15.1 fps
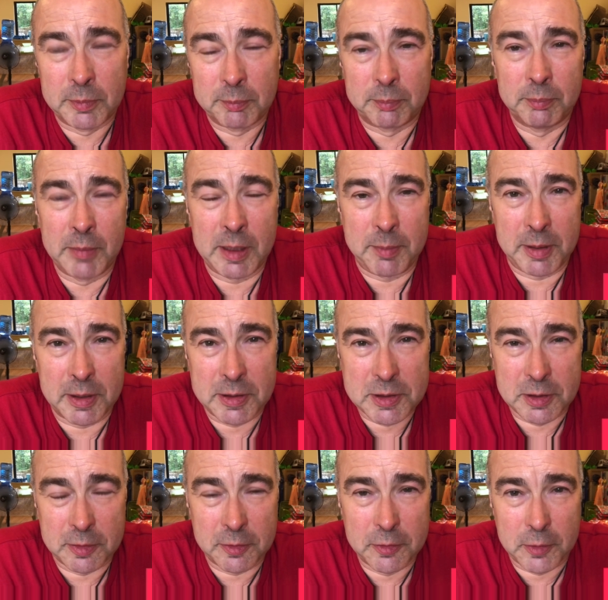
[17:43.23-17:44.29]
maybe a
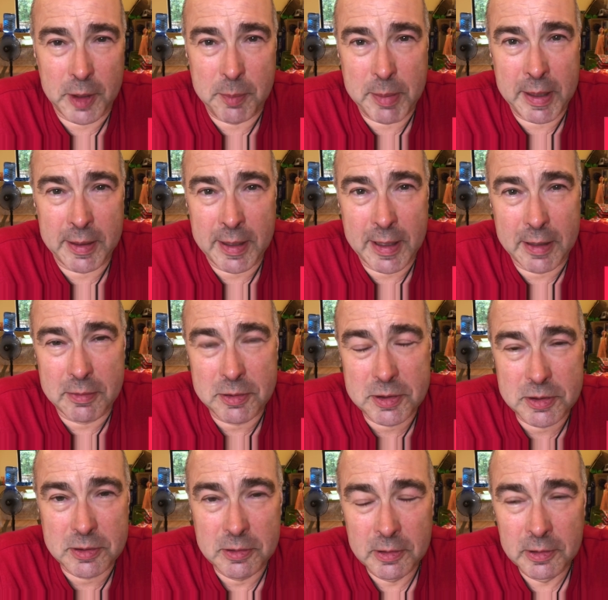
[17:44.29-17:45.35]
sort of 3-bed
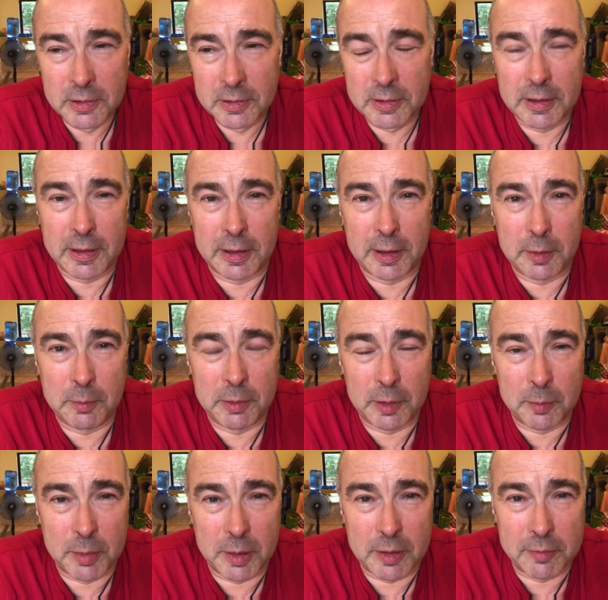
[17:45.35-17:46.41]
house with a little
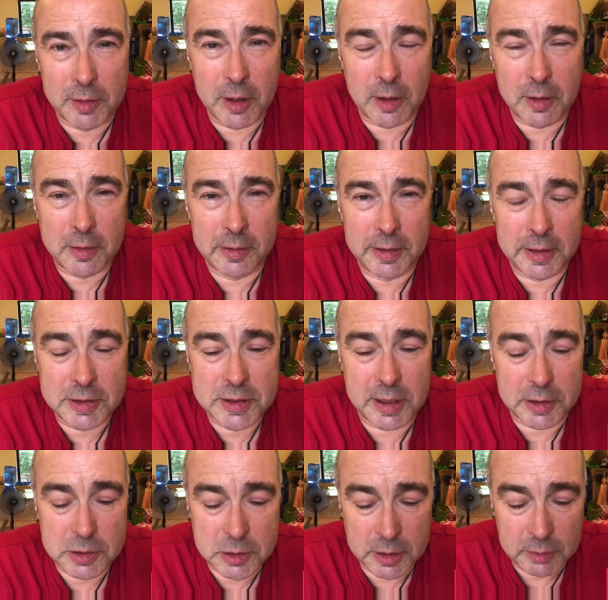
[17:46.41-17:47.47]
bit of garden,
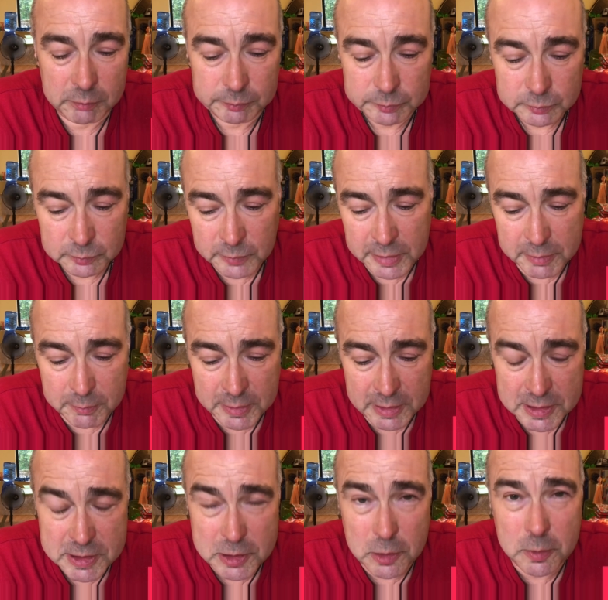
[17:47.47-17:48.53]
etc. We
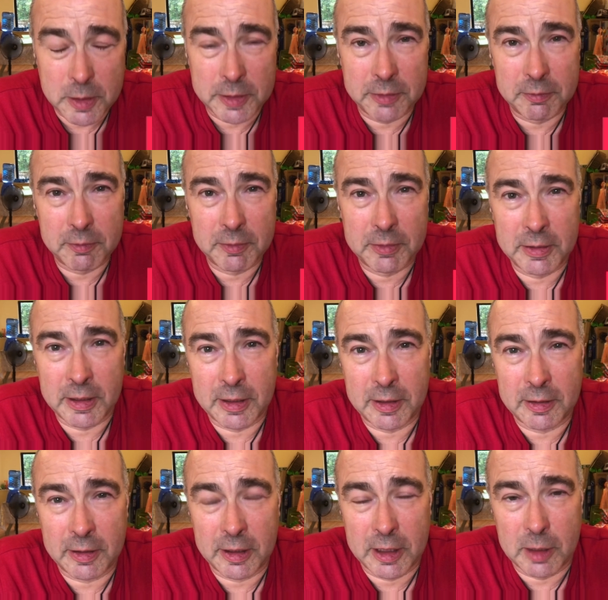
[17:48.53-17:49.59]
saw one
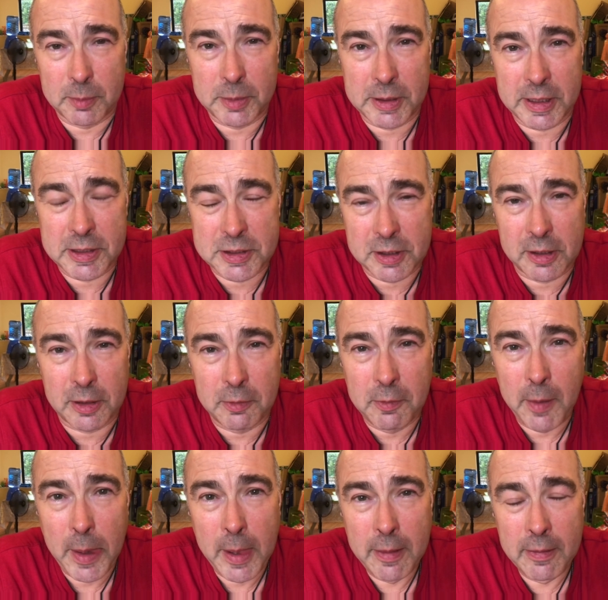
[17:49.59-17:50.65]
a couple of days ago,
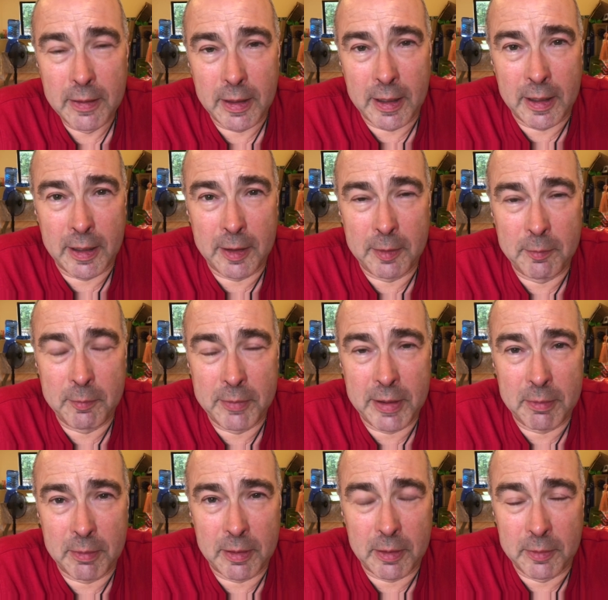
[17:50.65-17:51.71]
and they
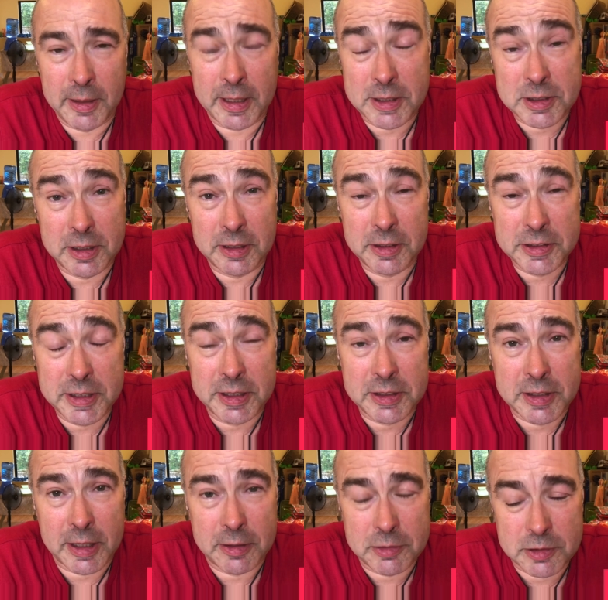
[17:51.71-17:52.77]
were only asking
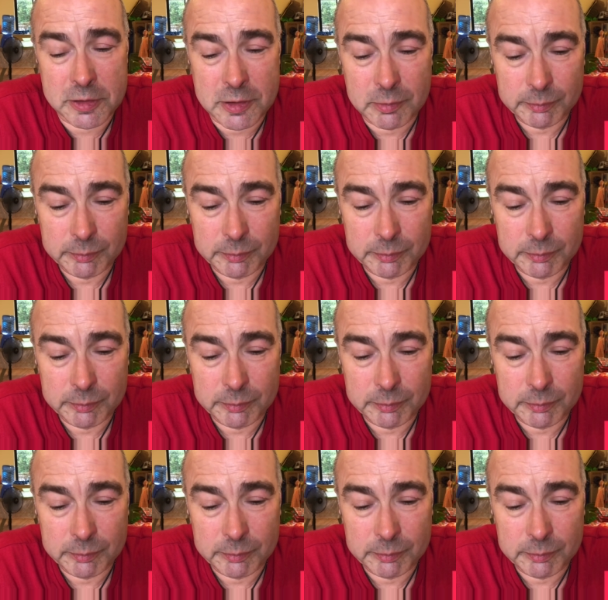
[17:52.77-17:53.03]
6,000,